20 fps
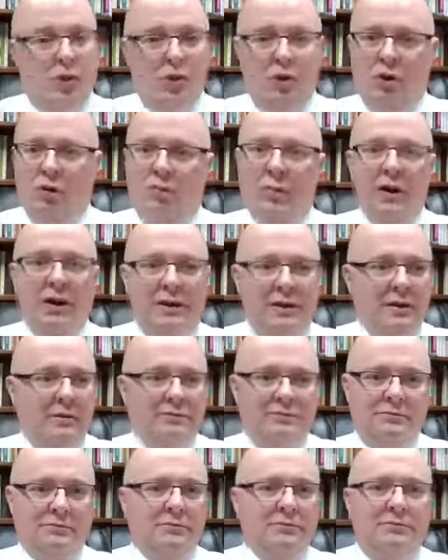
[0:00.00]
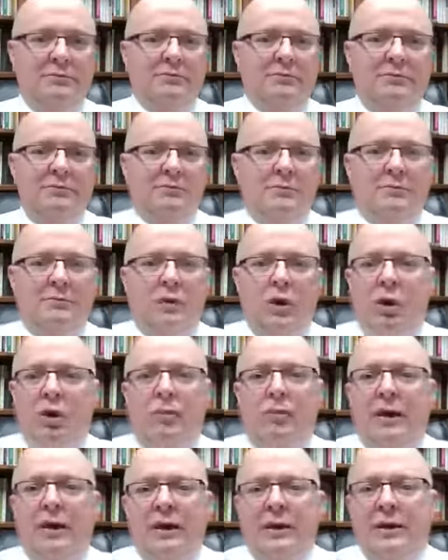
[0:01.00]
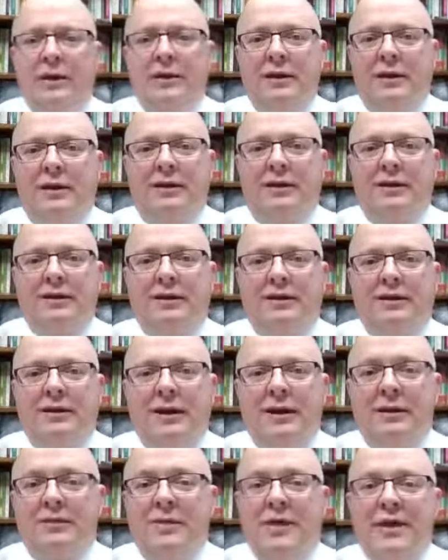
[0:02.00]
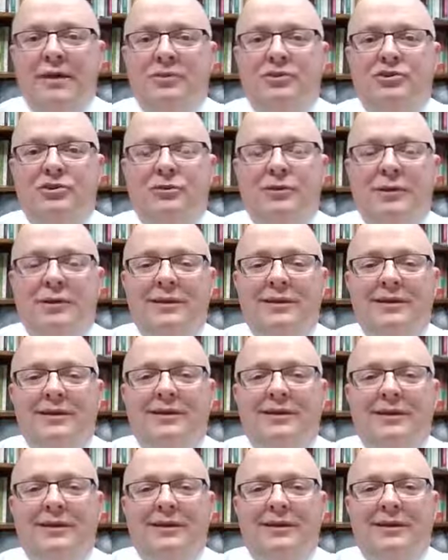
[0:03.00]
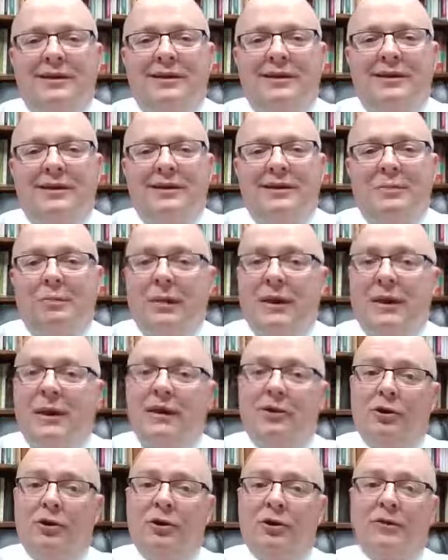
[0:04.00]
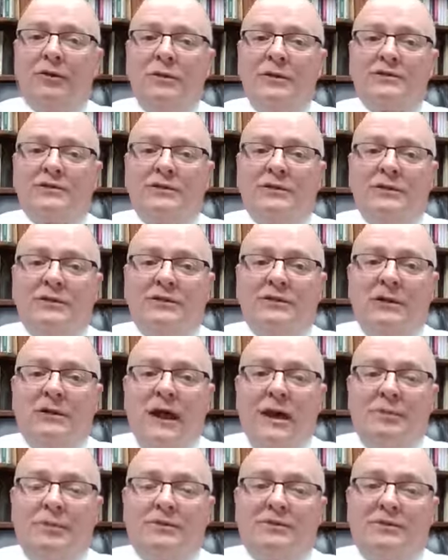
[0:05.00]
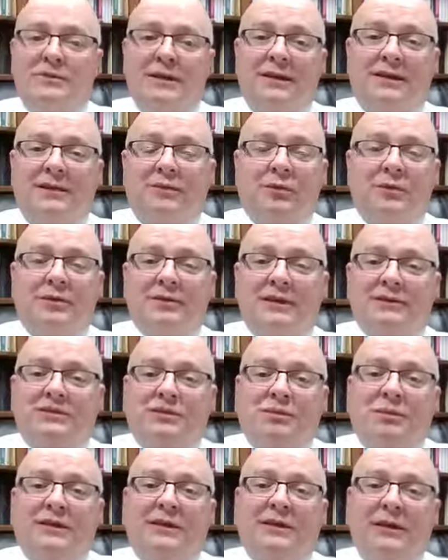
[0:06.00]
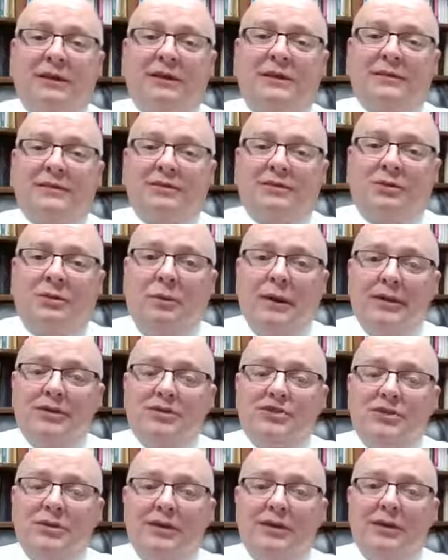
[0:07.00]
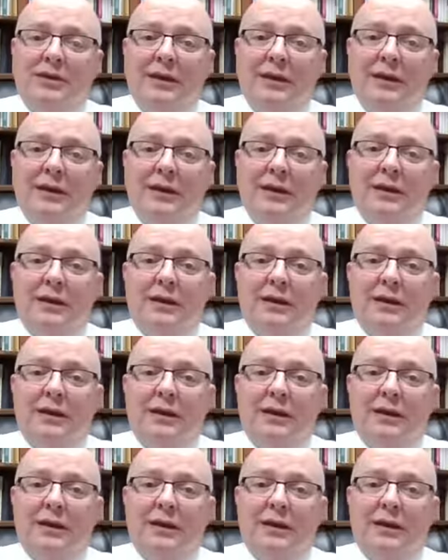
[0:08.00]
Nobody. Nobody uh, admitted to it. Peter and the rest of the disciples say, Lord, that's a ridiculous question.